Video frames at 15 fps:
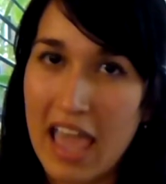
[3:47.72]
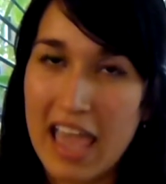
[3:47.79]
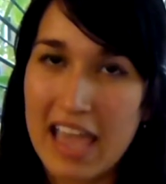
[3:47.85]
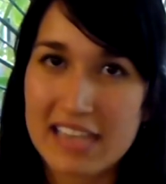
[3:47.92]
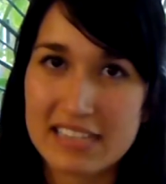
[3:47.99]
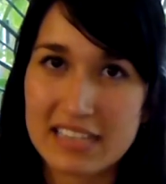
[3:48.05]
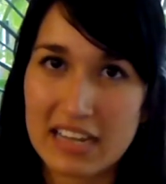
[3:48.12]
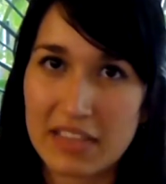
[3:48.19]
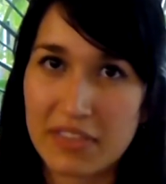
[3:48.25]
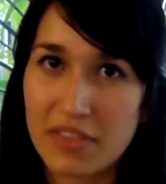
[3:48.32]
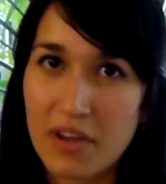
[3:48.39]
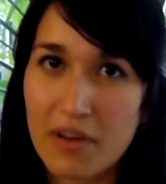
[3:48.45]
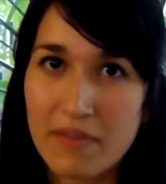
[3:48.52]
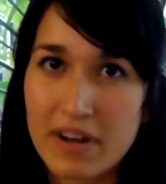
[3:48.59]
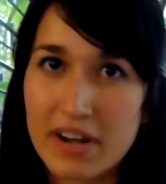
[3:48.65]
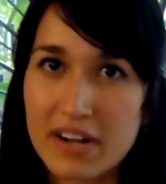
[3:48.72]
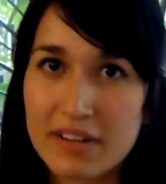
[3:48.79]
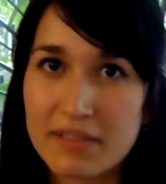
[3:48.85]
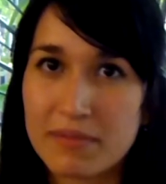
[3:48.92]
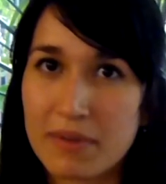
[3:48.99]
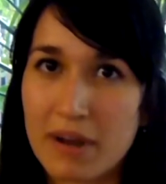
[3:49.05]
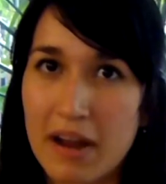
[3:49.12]
Excellent
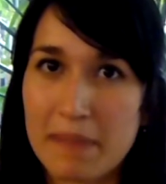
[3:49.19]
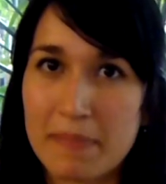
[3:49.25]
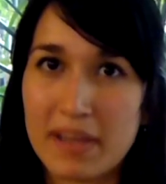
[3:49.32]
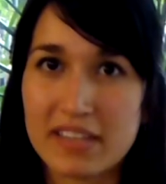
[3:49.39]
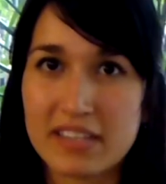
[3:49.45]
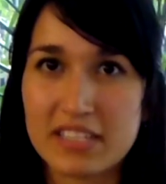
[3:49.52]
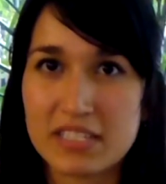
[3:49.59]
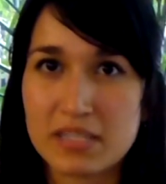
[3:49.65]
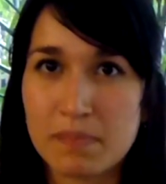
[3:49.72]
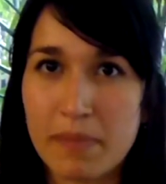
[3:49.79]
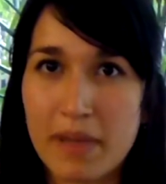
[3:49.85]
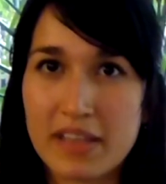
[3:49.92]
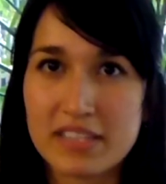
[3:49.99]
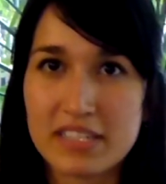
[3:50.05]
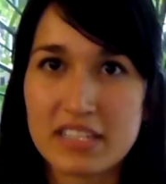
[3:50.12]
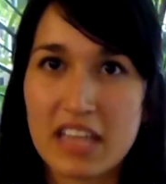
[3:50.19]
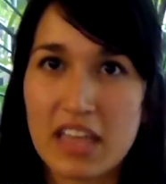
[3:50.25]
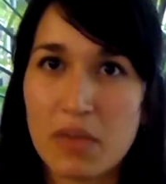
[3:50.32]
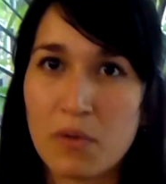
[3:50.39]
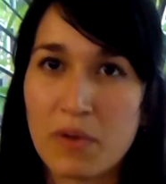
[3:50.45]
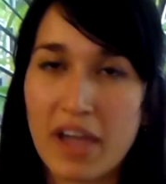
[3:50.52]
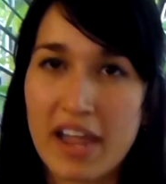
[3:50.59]
novel, written by the expanding
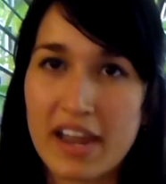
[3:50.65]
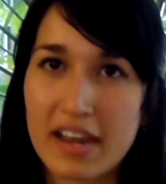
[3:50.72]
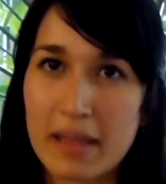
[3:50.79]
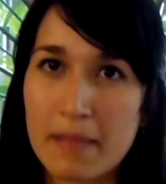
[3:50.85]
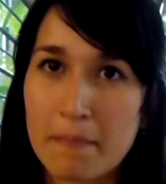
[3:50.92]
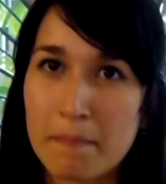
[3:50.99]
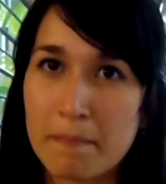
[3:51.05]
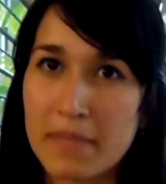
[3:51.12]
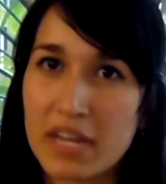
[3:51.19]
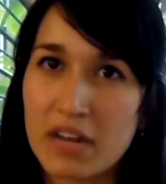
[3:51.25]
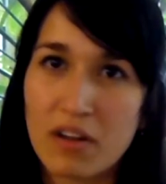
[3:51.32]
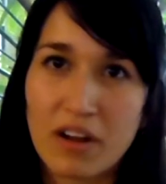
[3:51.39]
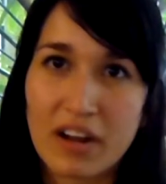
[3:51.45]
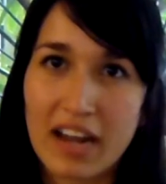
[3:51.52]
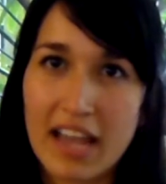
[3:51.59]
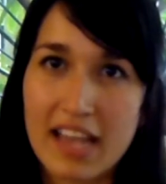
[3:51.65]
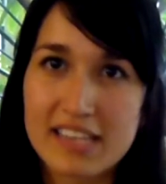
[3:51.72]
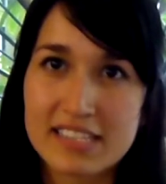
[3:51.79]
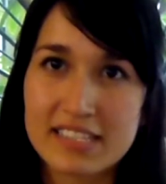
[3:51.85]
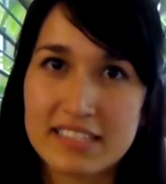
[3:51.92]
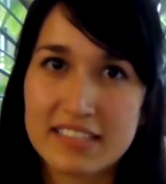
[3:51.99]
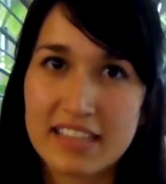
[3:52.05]
educated middle
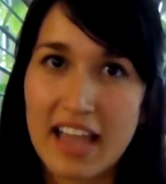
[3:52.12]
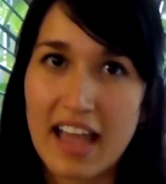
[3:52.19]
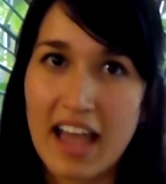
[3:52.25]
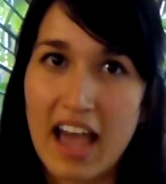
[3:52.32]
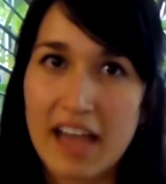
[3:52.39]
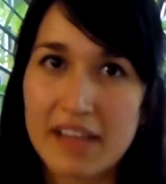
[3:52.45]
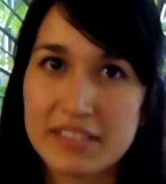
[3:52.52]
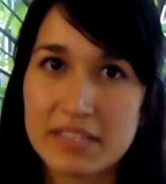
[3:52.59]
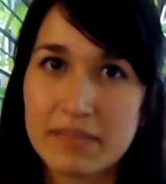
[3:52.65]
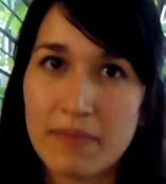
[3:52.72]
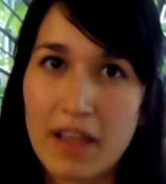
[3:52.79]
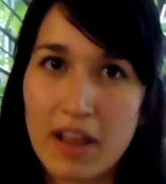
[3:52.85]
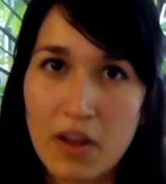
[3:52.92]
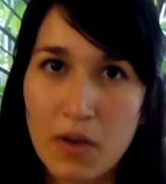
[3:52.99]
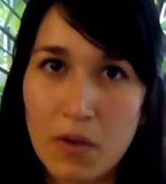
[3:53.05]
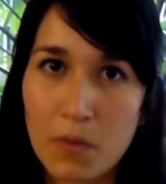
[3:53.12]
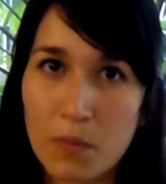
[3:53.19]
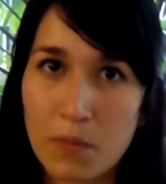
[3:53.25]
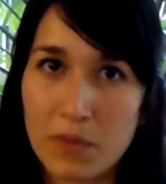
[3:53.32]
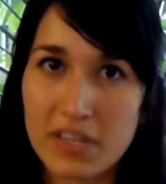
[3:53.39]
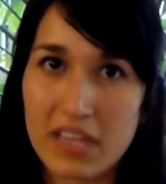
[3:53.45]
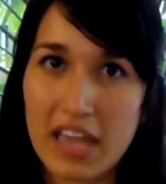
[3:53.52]
class that had developed
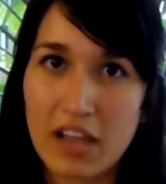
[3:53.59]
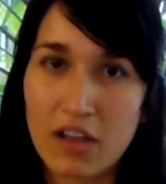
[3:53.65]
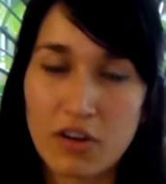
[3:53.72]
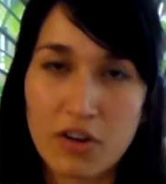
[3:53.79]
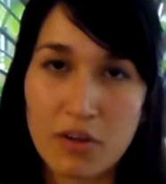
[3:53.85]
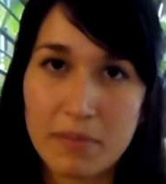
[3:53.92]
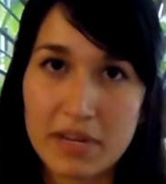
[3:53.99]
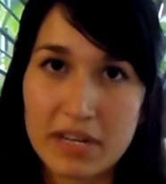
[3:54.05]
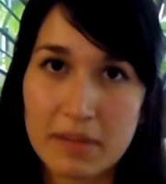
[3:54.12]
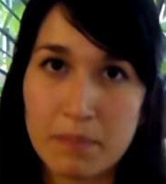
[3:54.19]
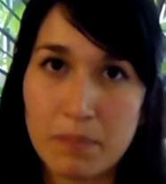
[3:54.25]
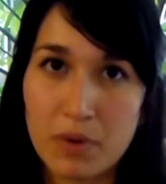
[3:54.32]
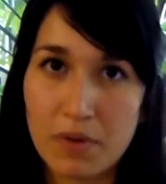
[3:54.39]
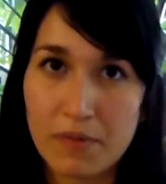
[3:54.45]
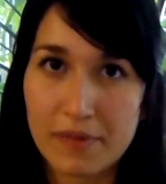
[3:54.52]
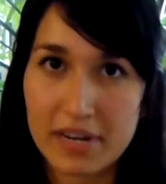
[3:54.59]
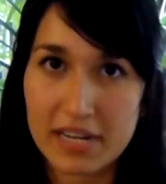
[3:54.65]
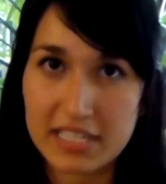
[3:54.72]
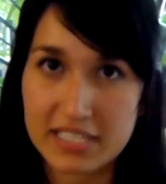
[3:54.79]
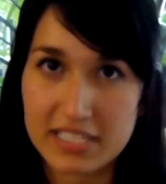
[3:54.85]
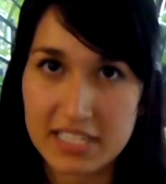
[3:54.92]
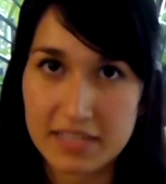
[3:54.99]
with economic
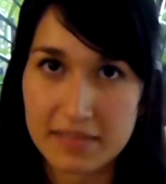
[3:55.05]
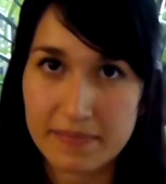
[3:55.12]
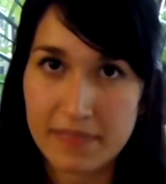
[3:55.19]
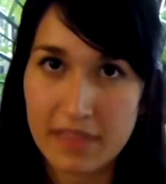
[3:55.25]
prosperity.